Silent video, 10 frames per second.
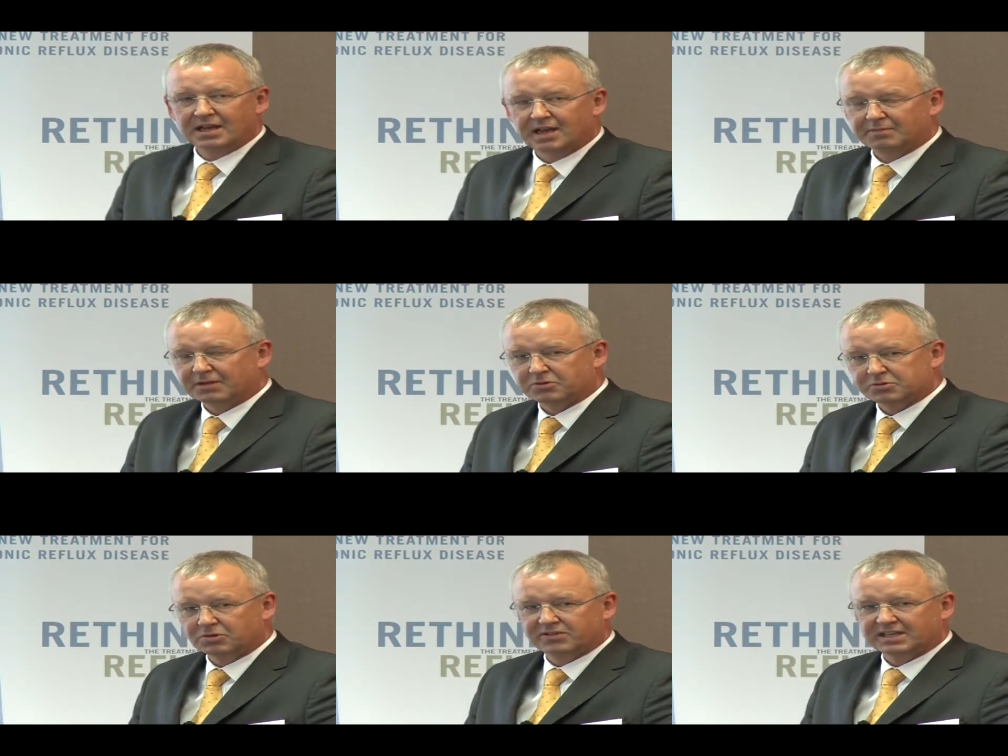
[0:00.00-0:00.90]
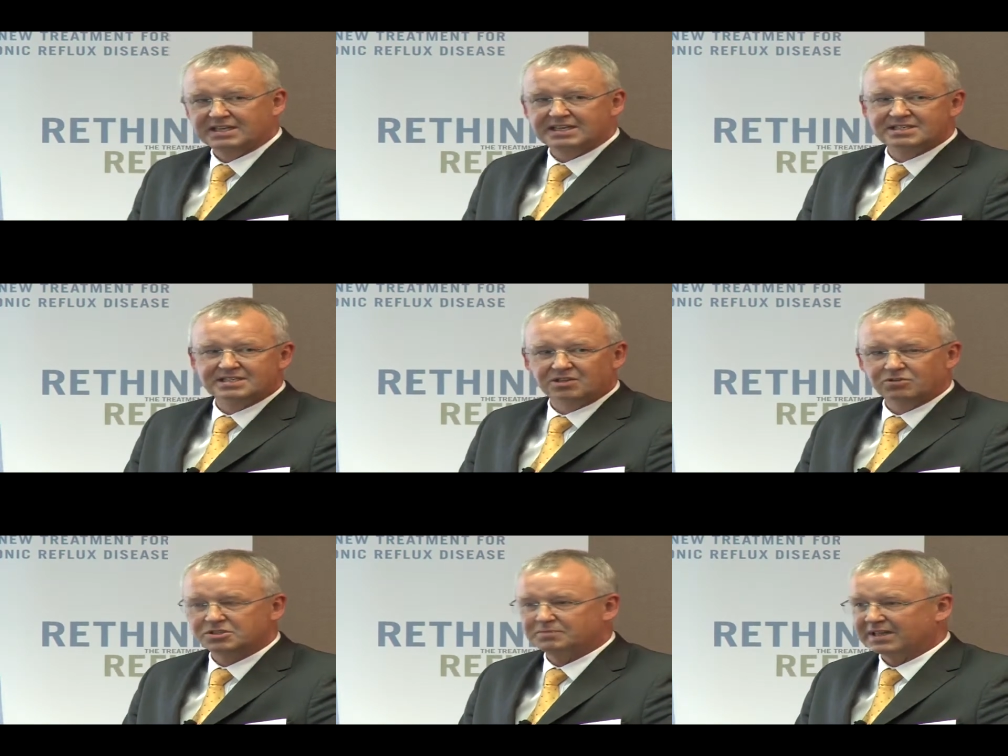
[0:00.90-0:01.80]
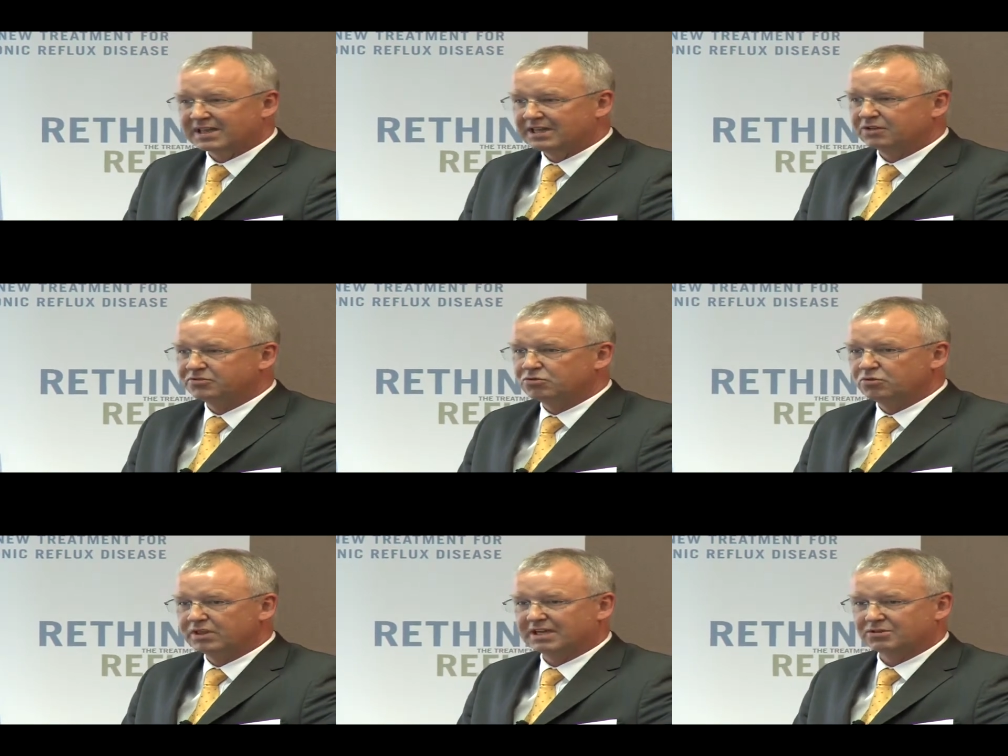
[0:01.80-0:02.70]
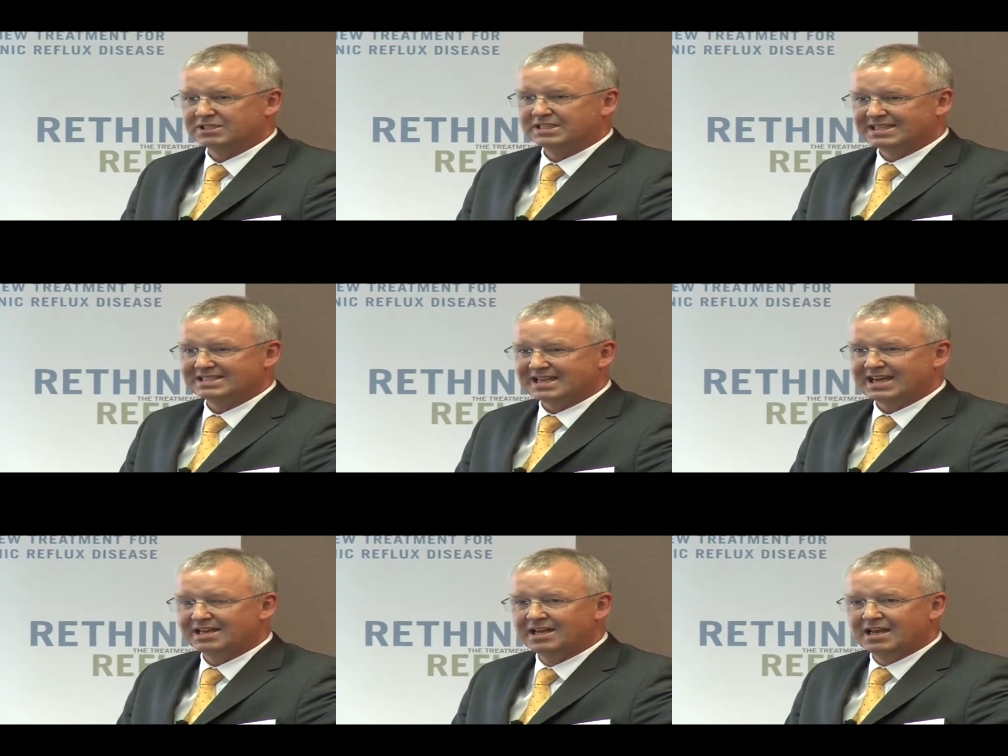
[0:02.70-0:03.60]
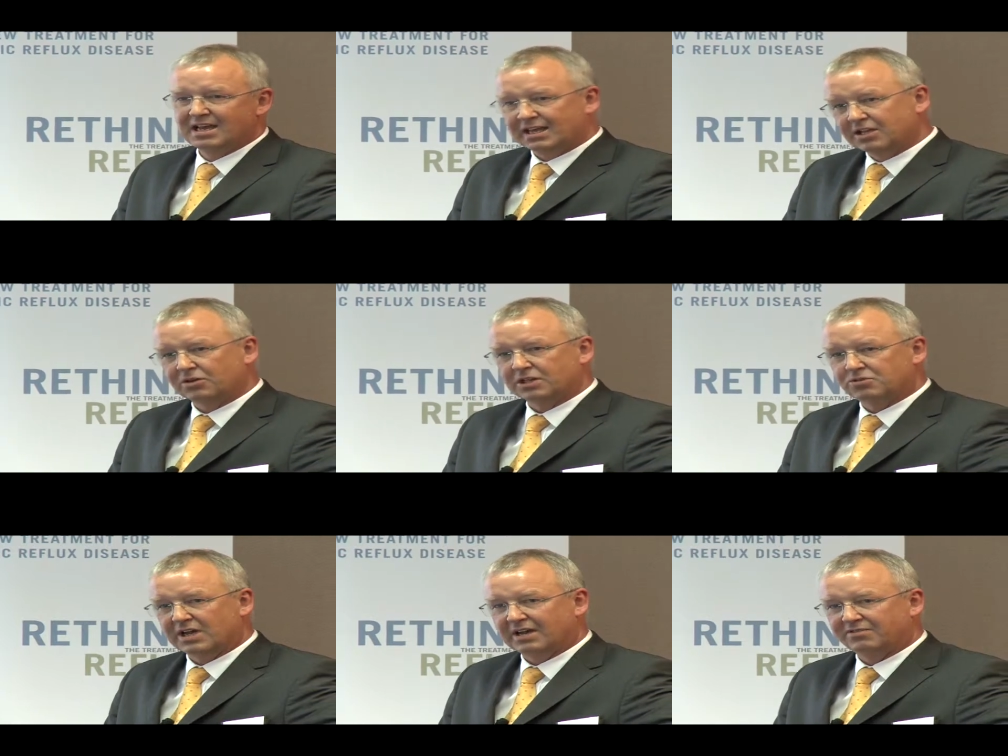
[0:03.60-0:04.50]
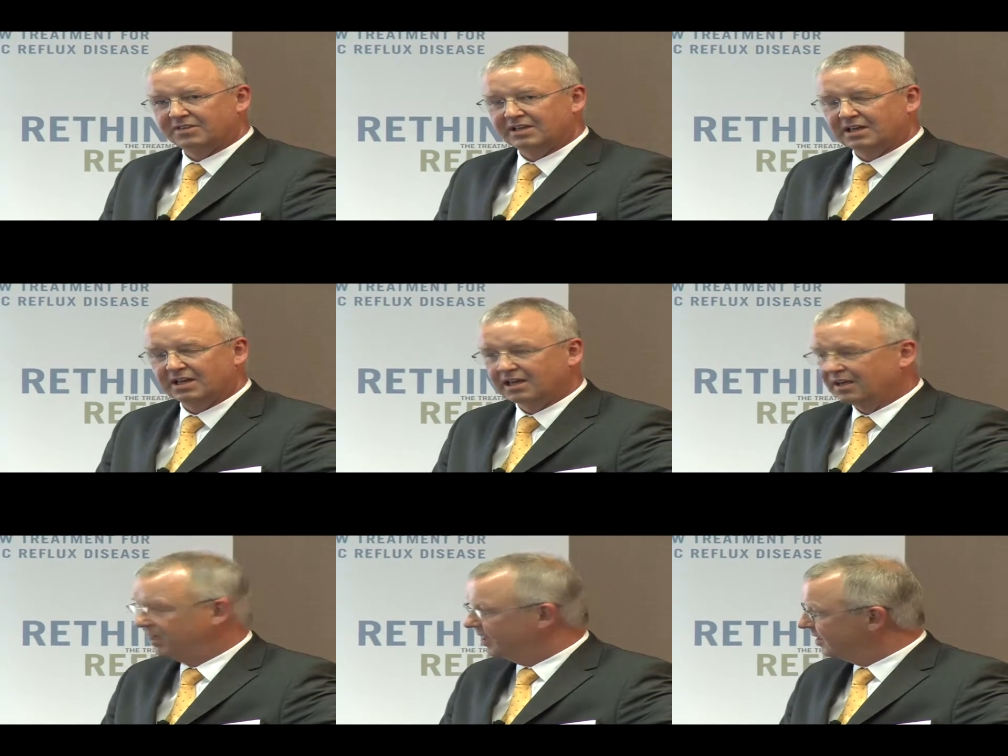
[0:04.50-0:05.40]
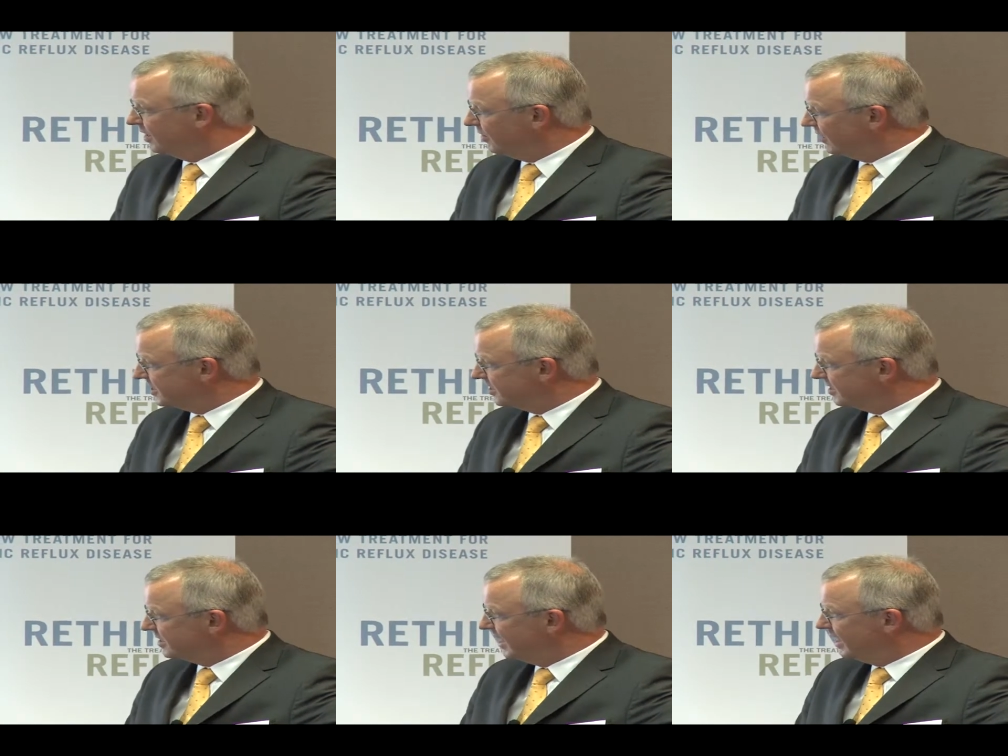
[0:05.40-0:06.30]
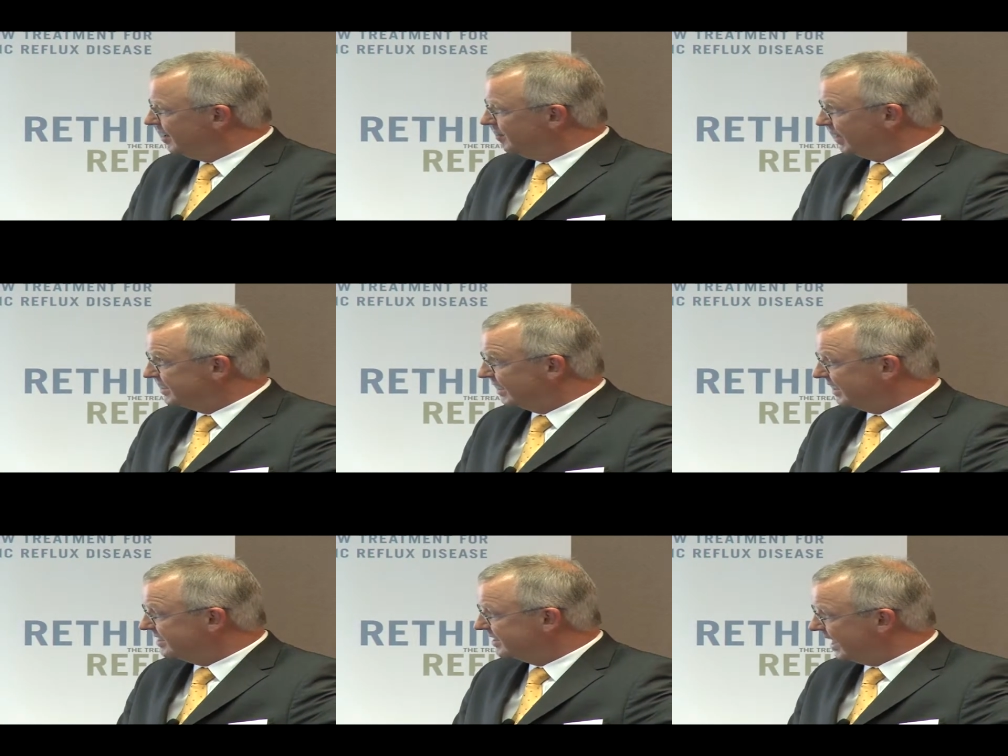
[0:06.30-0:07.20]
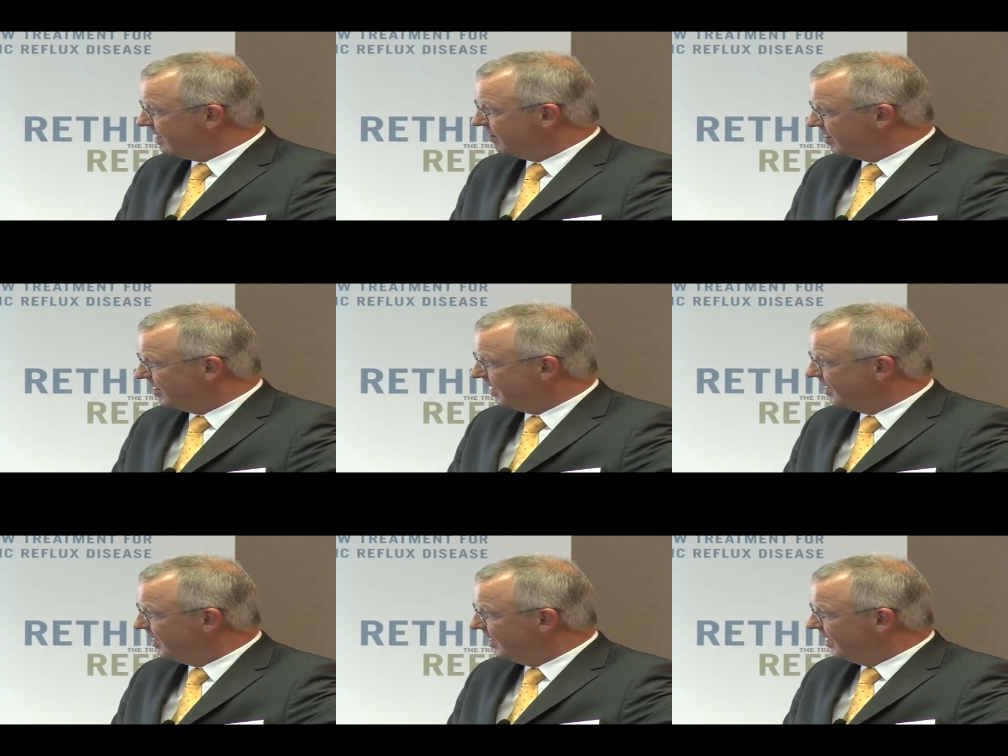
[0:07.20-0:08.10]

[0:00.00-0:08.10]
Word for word: And that was one of their keystones by the end of 2010 in order to have the, uh, uh, the investors basically stay on the thing